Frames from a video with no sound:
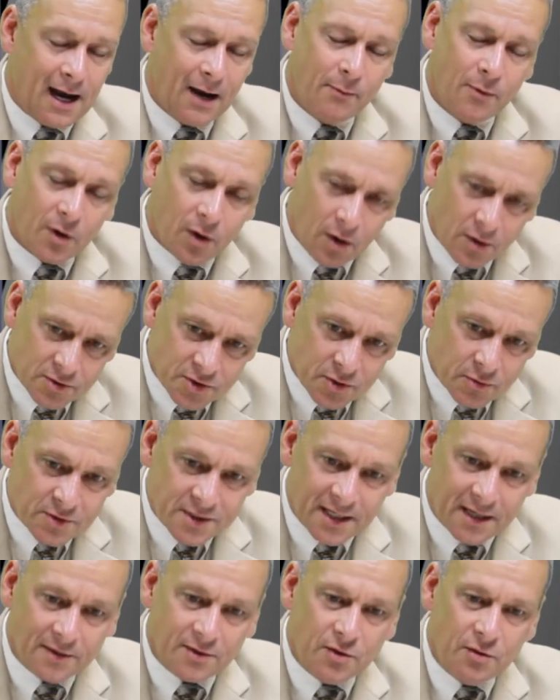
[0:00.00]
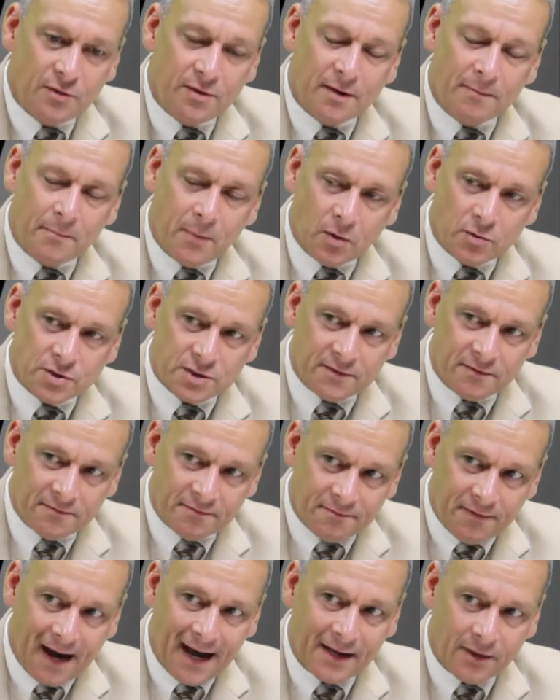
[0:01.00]
I would also tell you the most
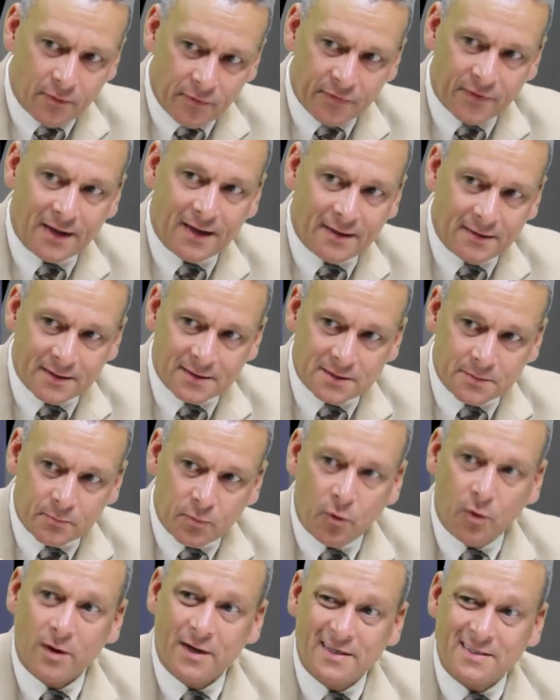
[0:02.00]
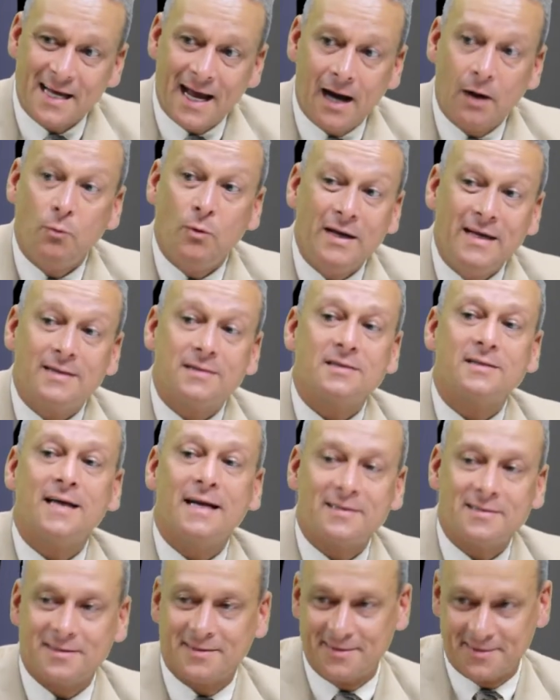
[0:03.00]
vital thing that's important is how we
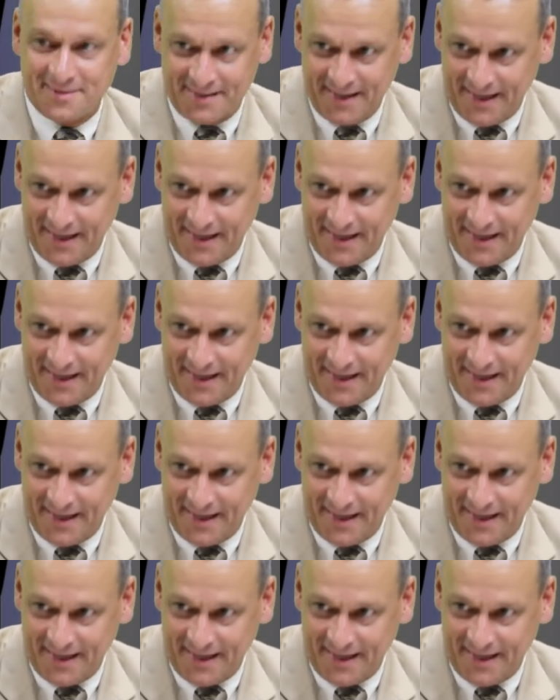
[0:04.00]
assess the